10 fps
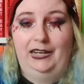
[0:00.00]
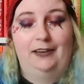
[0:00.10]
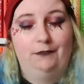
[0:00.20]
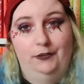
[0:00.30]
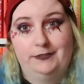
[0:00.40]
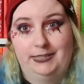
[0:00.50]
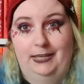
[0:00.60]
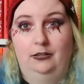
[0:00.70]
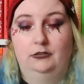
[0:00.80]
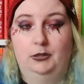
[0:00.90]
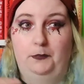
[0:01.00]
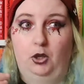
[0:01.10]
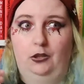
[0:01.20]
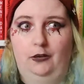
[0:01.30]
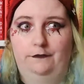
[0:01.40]
level of skill to
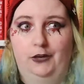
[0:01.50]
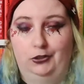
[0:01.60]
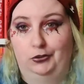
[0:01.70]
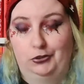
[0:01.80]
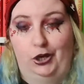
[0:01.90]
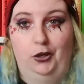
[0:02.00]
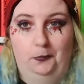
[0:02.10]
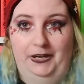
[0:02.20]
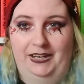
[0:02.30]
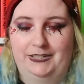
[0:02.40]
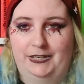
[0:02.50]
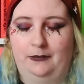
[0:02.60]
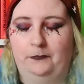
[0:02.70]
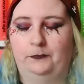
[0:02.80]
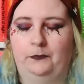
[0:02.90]
pull off a good open ending.